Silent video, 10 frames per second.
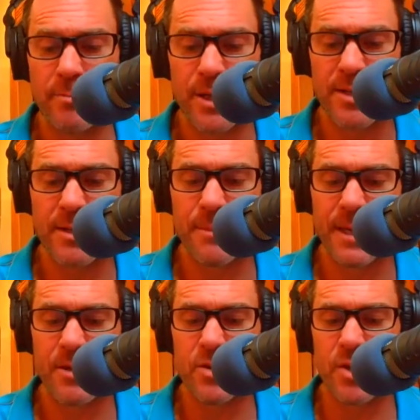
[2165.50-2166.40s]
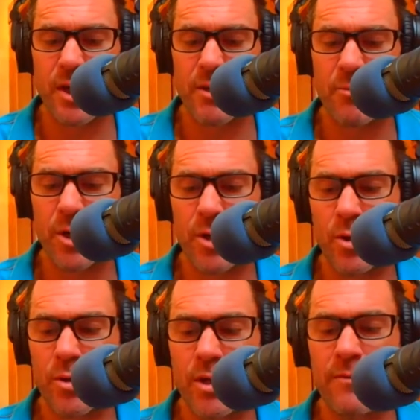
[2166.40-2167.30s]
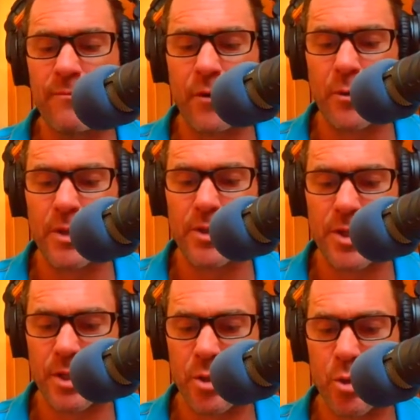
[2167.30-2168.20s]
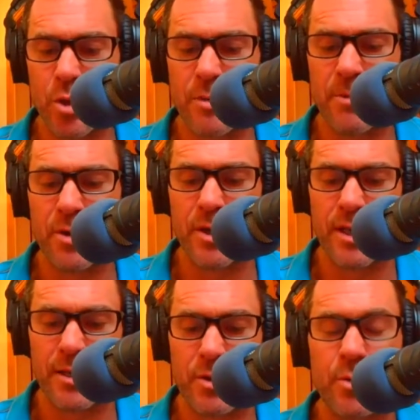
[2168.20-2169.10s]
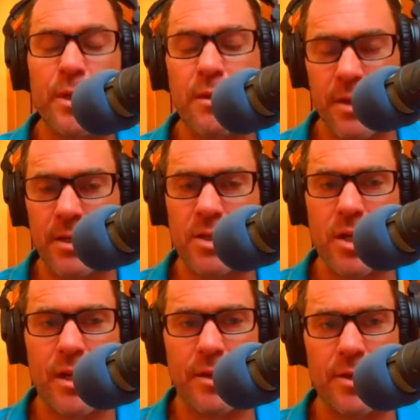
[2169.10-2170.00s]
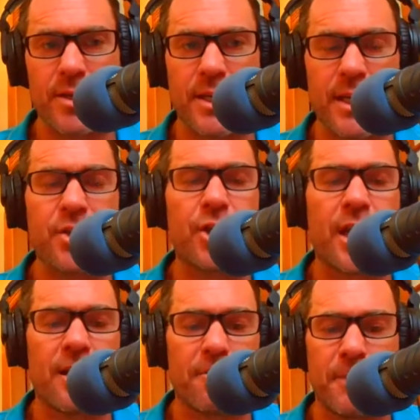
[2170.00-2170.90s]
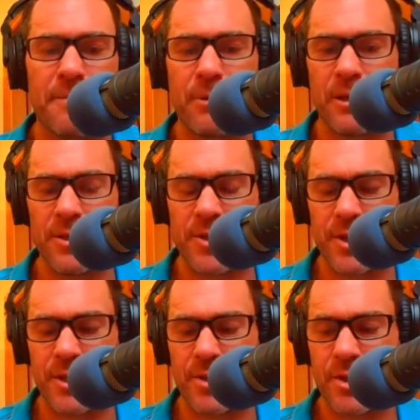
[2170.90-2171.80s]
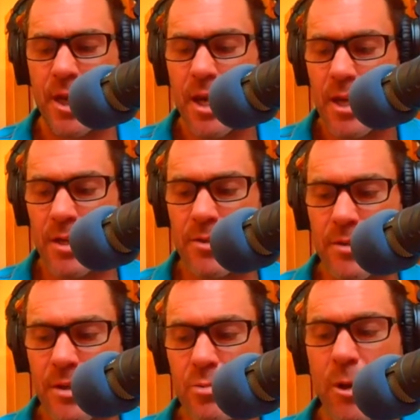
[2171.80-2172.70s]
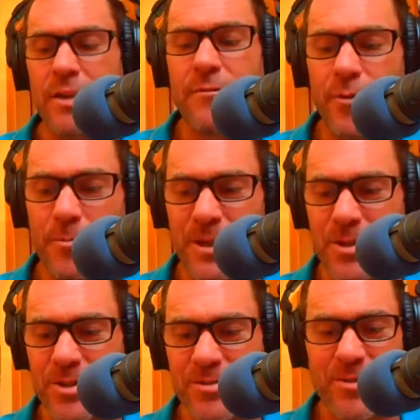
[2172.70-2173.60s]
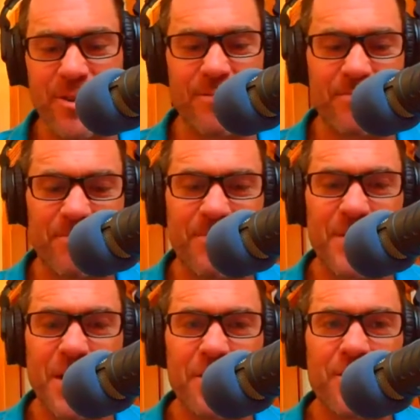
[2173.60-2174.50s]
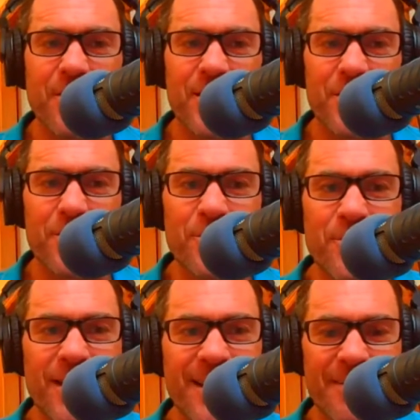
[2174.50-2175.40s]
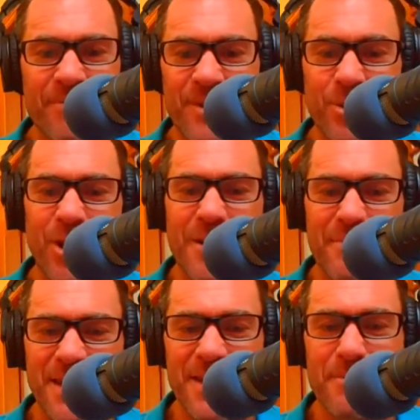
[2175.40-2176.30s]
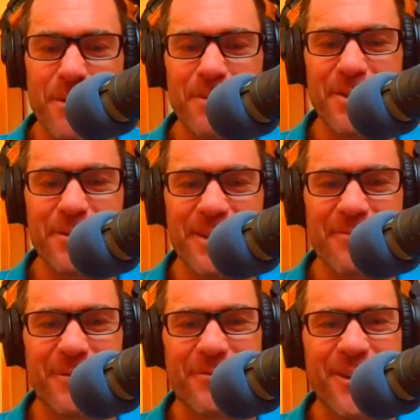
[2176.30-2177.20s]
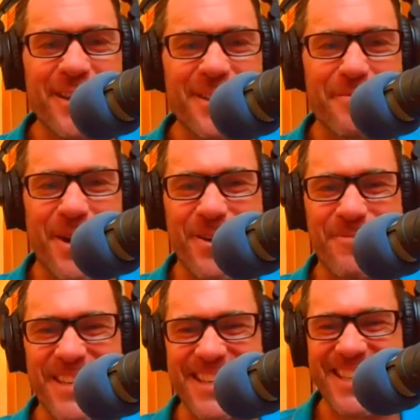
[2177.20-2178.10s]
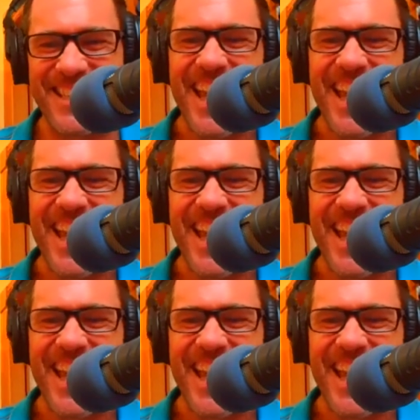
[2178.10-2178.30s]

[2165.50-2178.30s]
by stepping outside what you can influence in your community and doing things like this and educating people is wonderful, because you know, like you or like me, you're probably doing it for free at the moment.